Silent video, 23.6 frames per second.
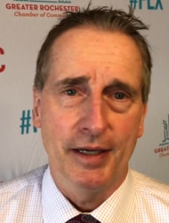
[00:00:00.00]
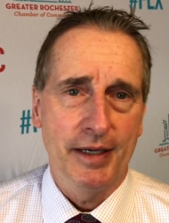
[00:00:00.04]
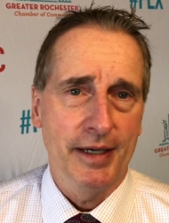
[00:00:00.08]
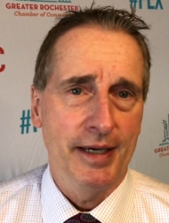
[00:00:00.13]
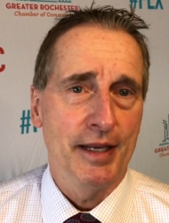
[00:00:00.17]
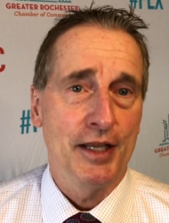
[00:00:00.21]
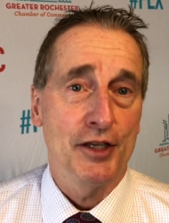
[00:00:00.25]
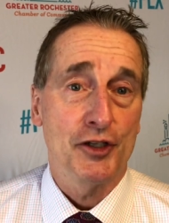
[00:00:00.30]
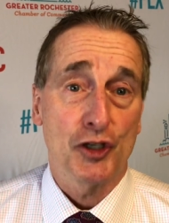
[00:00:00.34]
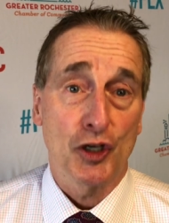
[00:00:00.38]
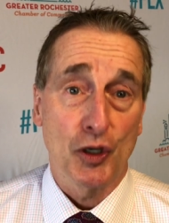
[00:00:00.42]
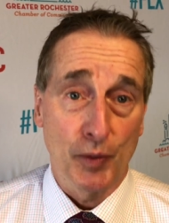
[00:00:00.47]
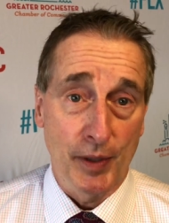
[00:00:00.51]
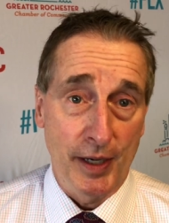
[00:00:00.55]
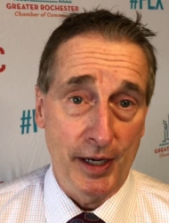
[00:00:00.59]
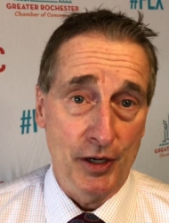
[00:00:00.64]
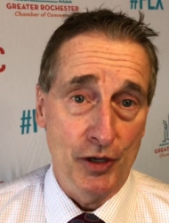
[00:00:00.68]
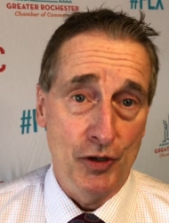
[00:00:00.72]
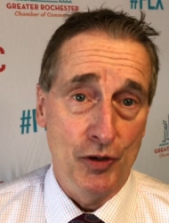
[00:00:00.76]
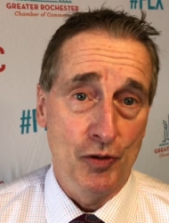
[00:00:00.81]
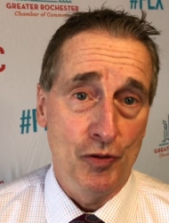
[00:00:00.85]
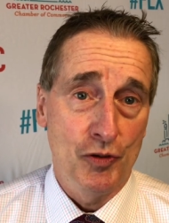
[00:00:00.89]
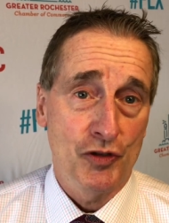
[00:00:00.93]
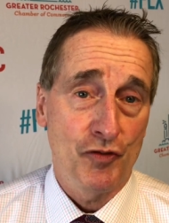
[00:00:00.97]
It is great
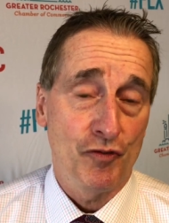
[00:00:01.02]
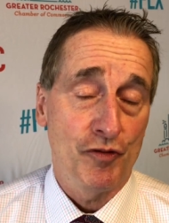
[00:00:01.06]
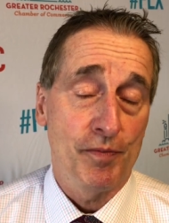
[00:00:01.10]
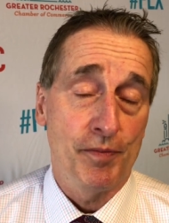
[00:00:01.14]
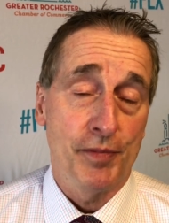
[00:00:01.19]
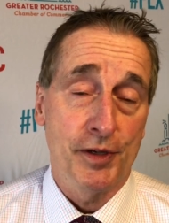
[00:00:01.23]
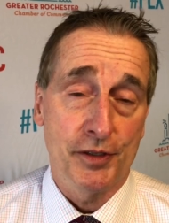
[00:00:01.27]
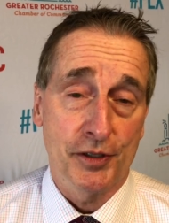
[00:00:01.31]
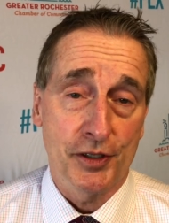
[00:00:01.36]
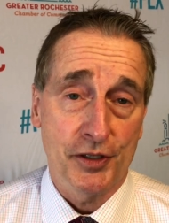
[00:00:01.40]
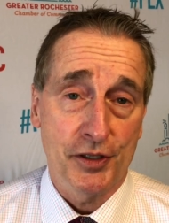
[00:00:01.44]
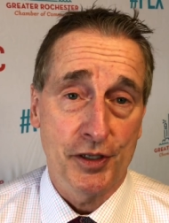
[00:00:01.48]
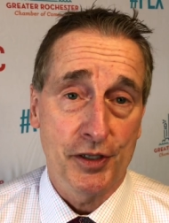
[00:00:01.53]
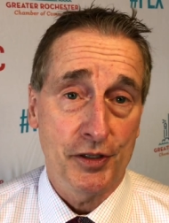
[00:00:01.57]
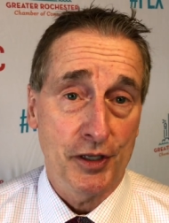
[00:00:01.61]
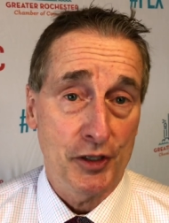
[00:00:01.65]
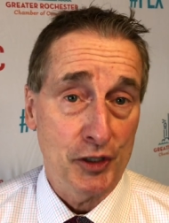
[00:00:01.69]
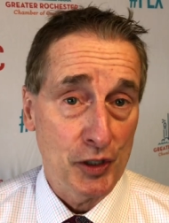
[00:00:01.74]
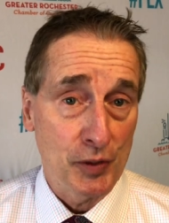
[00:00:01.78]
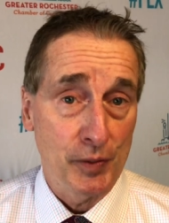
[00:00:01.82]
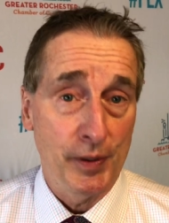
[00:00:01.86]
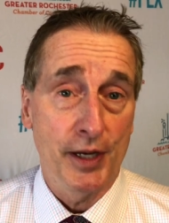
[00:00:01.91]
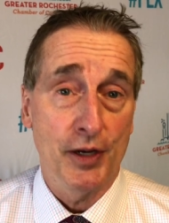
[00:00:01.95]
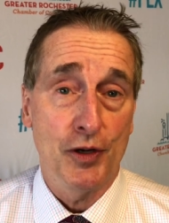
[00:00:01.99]
news for businesses.
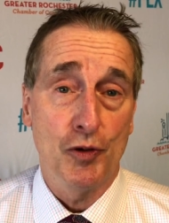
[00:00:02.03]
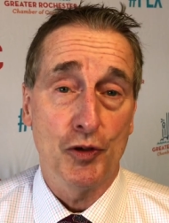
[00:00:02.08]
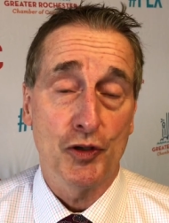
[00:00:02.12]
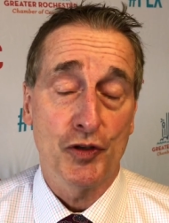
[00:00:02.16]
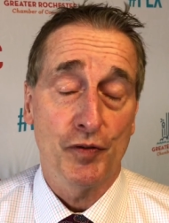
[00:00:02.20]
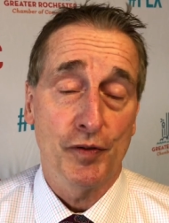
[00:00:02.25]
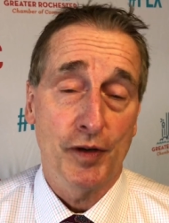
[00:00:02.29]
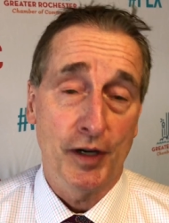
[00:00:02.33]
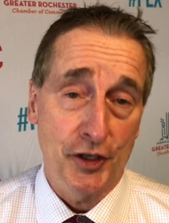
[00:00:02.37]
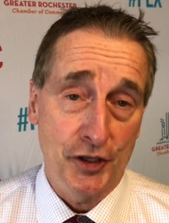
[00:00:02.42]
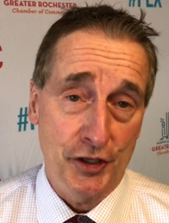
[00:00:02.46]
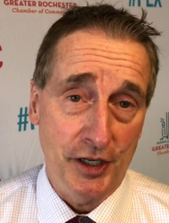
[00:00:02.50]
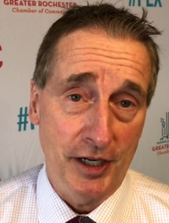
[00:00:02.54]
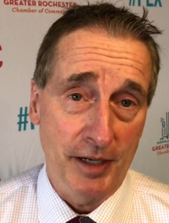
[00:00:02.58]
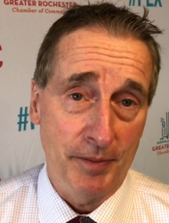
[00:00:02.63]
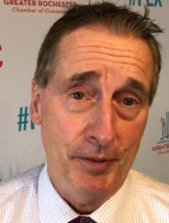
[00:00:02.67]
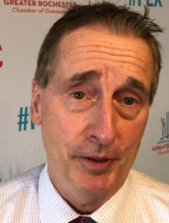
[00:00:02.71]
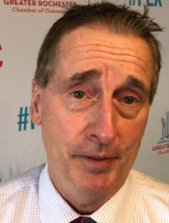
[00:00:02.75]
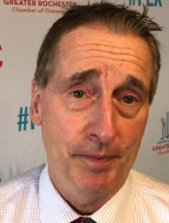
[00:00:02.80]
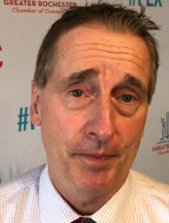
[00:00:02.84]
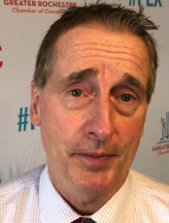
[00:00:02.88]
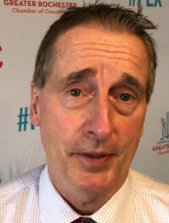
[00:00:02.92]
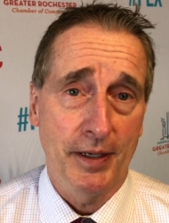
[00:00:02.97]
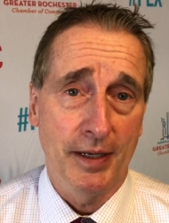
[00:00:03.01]
It's great news for our
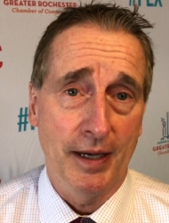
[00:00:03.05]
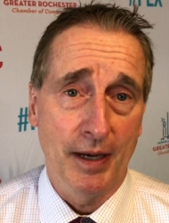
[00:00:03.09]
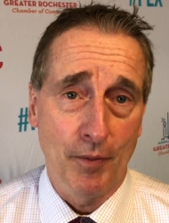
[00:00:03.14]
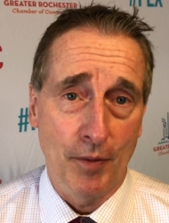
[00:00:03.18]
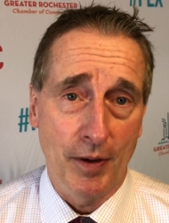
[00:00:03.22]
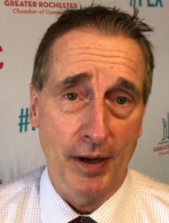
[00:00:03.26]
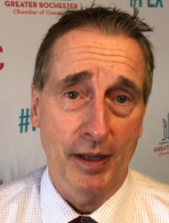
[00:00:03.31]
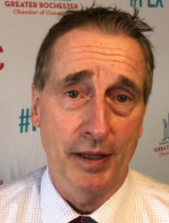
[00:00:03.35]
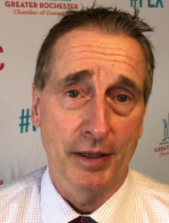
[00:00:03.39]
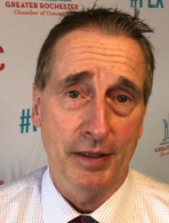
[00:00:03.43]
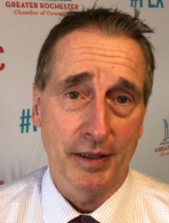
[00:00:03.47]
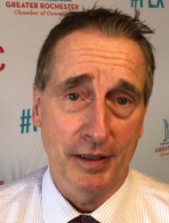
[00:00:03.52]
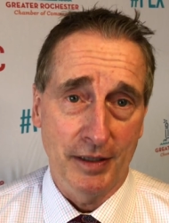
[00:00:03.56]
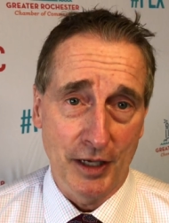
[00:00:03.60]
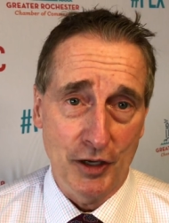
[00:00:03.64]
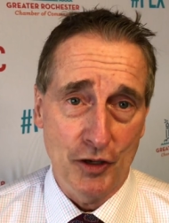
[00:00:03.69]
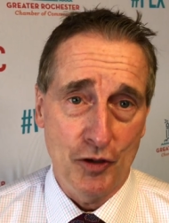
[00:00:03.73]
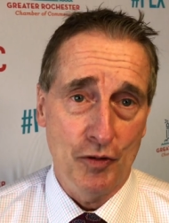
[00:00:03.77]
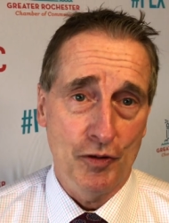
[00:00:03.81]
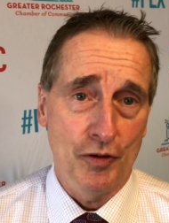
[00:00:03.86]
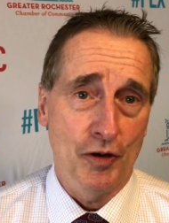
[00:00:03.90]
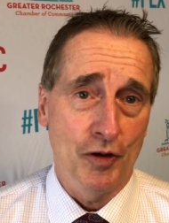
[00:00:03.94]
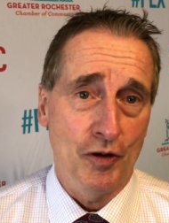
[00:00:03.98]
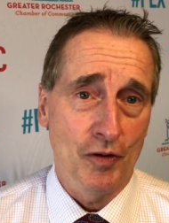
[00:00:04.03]
chamber. I want to let
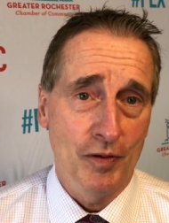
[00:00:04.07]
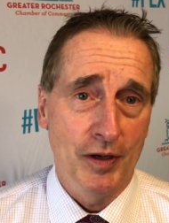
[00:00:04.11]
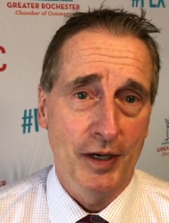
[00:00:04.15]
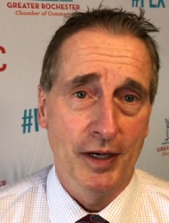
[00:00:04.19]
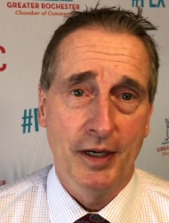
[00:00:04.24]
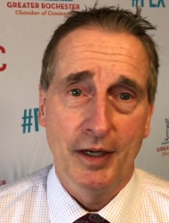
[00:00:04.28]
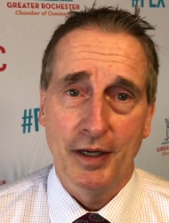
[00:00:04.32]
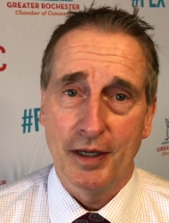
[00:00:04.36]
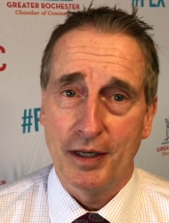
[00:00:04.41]
you know